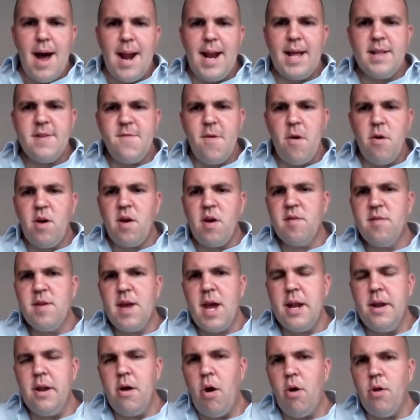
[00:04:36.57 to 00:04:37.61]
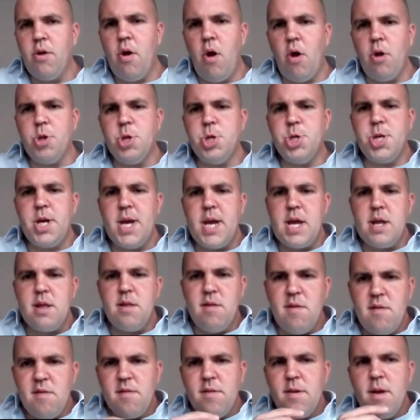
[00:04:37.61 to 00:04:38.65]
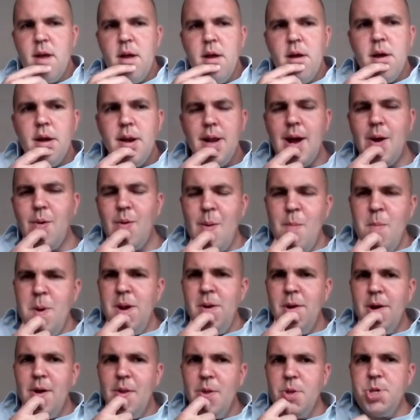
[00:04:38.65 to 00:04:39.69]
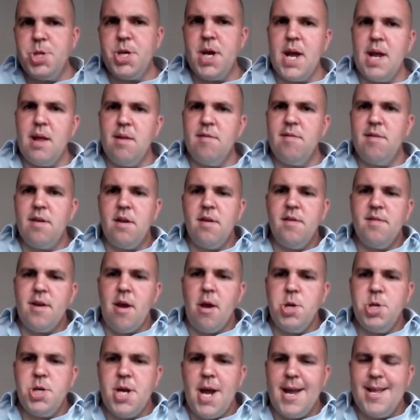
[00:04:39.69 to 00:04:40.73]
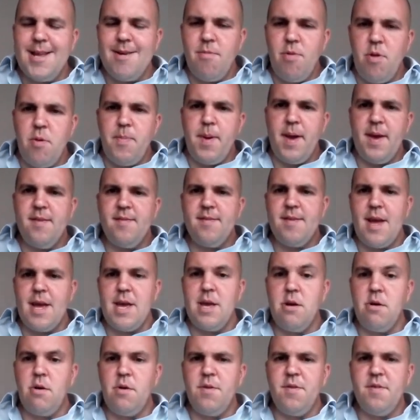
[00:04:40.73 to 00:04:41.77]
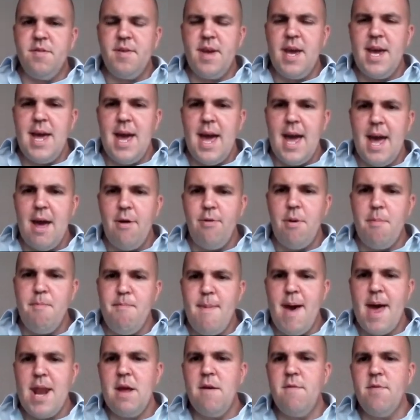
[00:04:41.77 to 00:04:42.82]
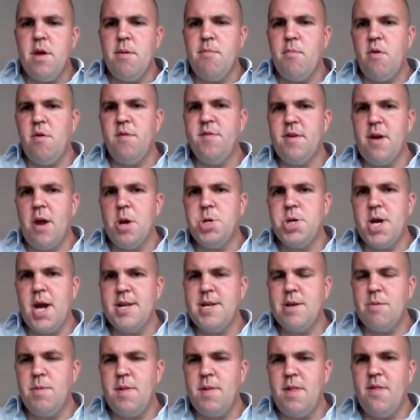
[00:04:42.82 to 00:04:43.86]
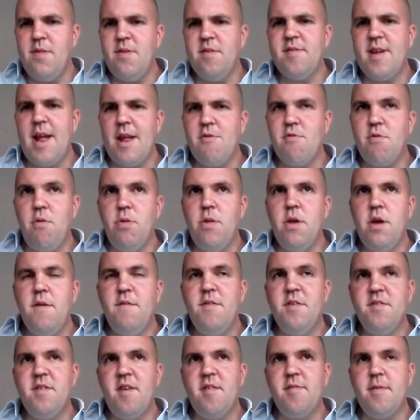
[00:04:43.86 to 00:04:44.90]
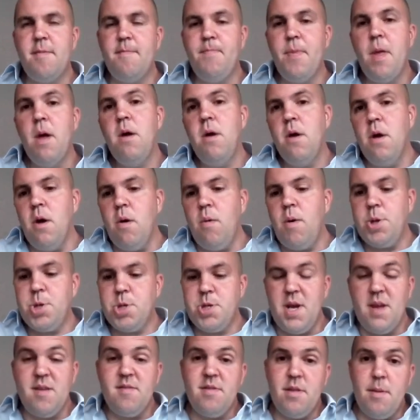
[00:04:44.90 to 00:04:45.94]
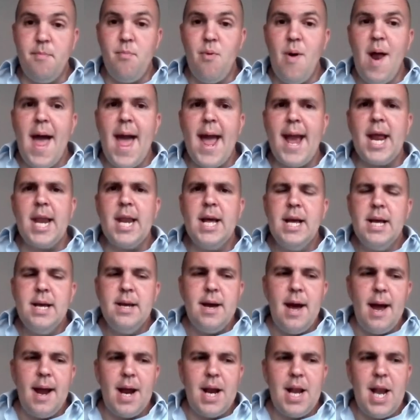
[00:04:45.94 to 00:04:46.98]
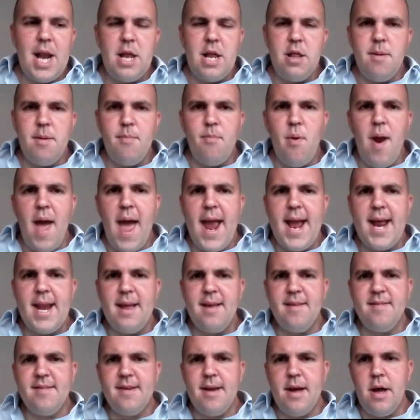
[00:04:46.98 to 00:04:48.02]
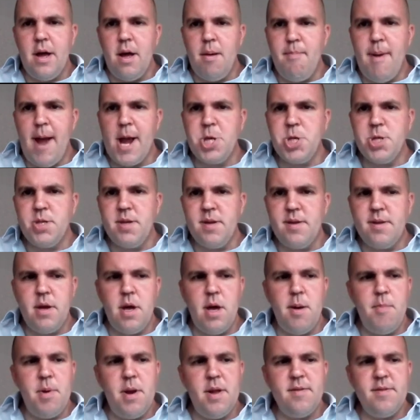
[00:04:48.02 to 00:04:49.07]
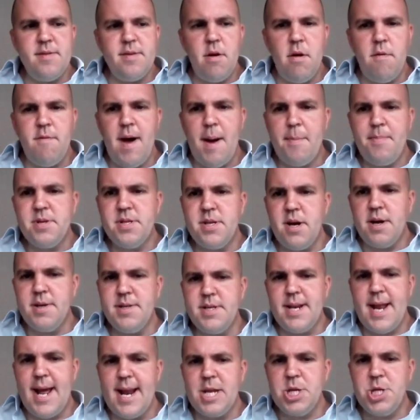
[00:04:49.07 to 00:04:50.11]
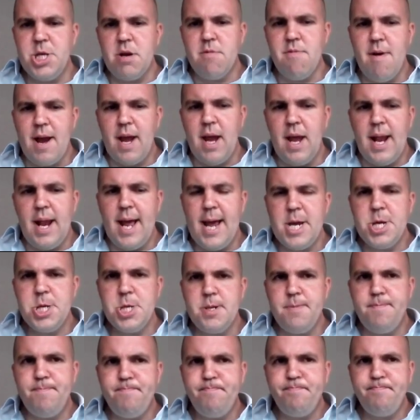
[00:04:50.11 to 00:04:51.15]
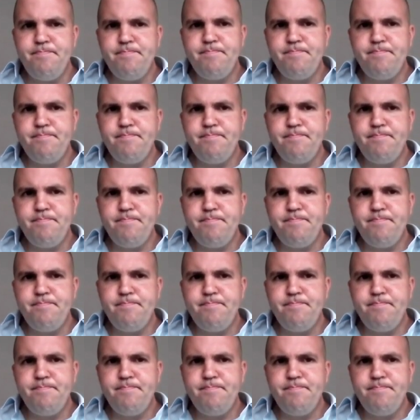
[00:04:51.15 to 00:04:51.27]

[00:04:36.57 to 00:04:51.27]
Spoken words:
And let's focus in on genes. Now, when we look at genes that are associated with obesity, you can see here that many of them are associated within the central nervous system, which is the brain. And clearly, the brain is a major determinant of appetite and energy regulation.